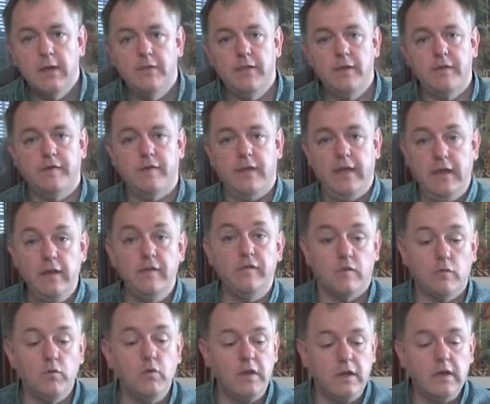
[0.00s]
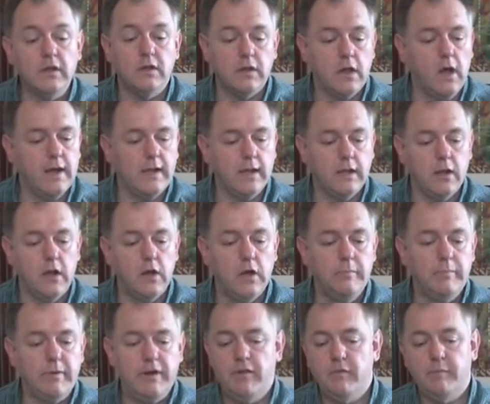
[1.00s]
This is a real light
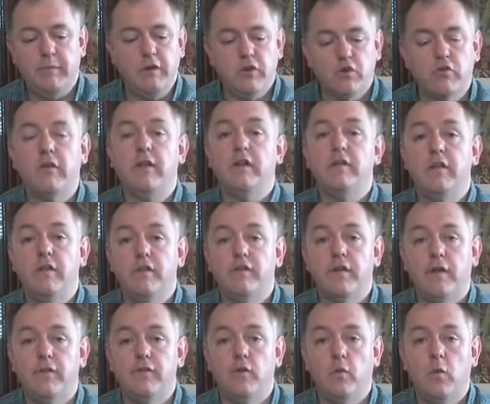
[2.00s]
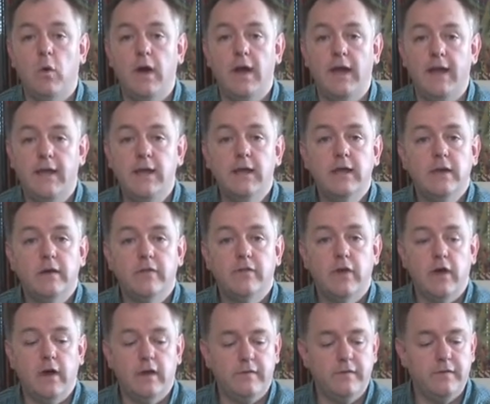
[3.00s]
globe, but it's been tricked in such a way
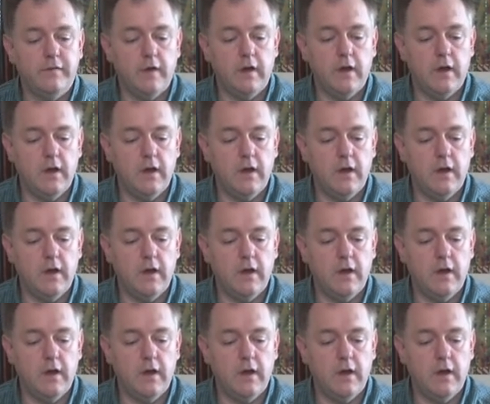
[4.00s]
that